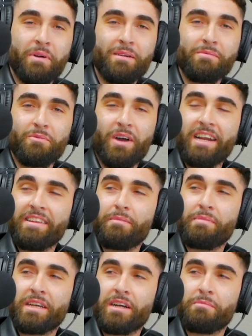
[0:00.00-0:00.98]
But um, why did that
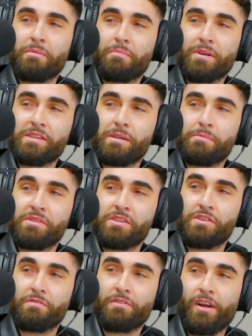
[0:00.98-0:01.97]
become a
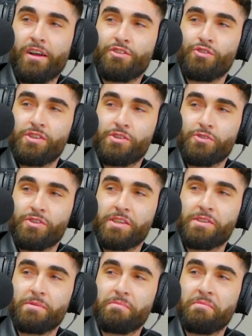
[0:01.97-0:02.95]
presupposition for our judicial
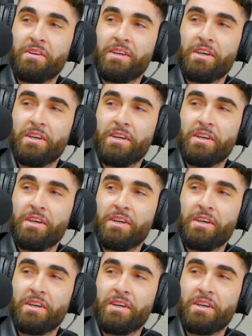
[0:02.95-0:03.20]
system?